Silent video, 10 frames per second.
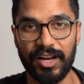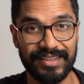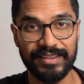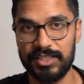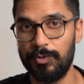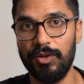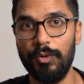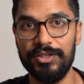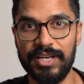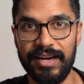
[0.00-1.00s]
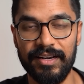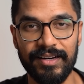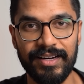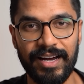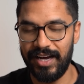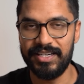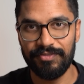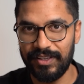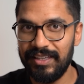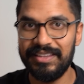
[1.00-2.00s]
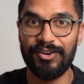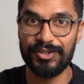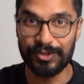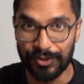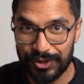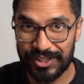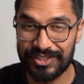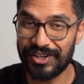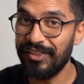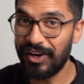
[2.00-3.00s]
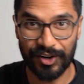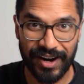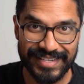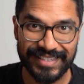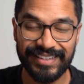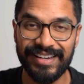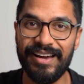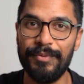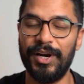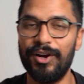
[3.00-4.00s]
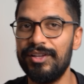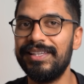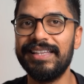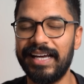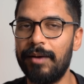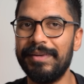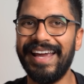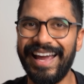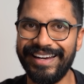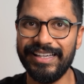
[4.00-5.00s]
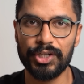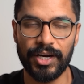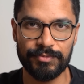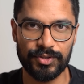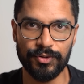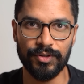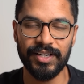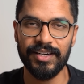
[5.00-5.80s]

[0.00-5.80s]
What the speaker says: I think that's where the world's headed. I definitely think there are solutions on the horizon, but I don't think they're coming anytime soon.